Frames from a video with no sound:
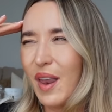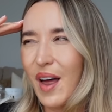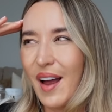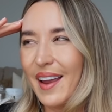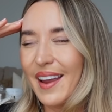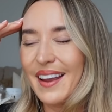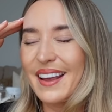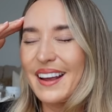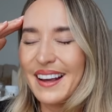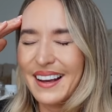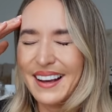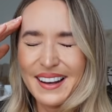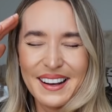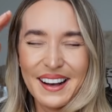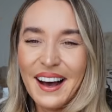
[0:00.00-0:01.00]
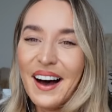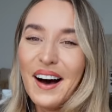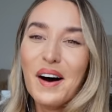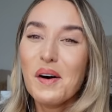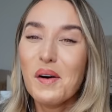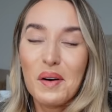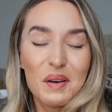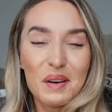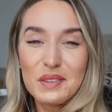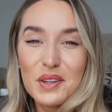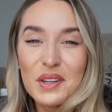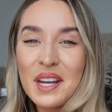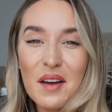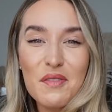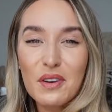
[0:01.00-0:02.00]
like
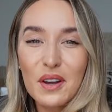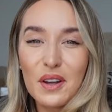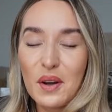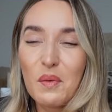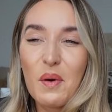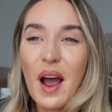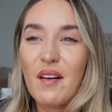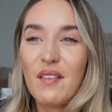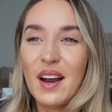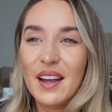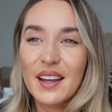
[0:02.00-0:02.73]
you're never gonna wear it